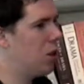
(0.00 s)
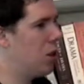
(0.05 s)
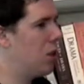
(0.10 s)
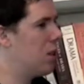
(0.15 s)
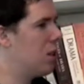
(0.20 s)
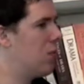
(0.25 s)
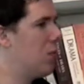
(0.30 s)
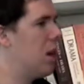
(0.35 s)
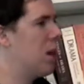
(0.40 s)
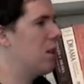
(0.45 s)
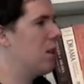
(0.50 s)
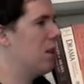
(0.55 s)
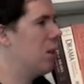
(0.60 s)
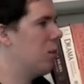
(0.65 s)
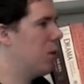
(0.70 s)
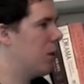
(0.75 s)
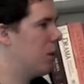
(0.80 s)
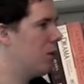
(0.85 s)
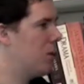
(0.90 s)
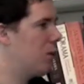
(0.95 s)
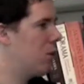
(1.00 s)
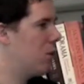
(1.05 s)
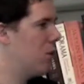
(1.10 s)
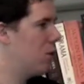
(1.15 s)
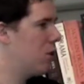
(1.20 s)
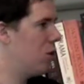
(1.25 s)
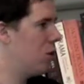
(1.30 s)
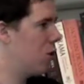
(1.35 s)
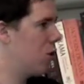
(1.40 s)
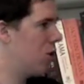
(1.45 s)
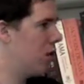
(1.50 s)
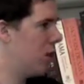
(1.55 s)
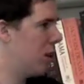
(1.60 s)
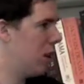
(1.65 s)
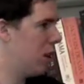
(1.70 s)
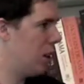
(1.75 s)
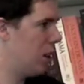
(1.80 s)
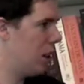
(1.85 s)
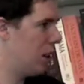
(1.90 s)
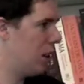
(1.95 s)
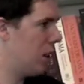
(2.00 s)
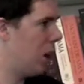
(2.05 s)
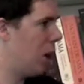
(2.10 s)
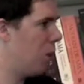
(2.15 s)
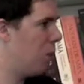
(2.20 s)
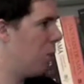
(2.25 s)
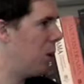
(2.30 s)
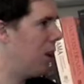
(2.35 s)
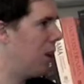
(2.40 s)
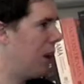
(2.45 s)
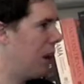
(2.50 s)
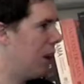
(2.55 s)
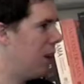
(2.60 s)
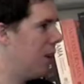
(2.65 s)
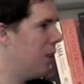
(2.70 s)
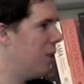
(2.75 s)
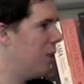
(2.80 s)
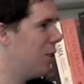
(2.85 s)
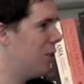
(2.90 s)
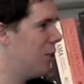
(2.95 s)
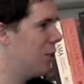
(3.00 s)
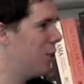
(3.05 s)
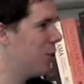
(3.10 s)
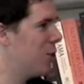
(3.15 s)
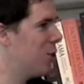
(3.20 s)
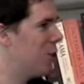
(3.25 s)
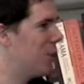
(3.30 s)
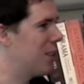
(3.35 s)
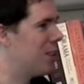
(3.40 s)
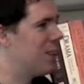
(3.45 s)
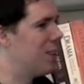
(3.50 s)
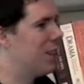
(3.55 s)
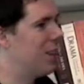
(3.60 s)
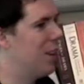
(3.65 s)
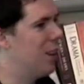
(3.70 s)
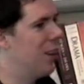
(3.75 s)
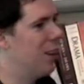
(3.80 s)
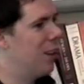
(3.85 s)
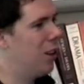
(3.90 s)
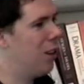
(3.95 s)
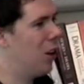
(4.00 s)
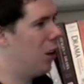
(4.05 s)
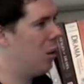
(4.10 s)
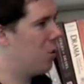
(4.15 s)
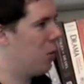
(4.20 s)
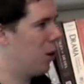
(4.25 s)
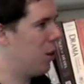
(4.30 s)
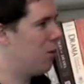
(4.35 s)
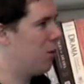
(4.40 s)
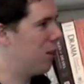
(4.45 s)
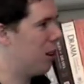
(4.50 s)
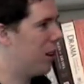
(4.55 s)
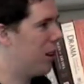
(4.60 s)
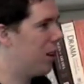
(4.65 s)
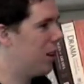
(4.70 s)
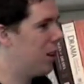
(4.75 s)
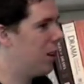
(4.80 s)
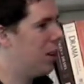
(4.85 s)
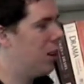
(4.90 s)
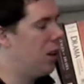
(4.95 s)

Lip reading: is amazing, but she's not uncomplicated, she's not perfect.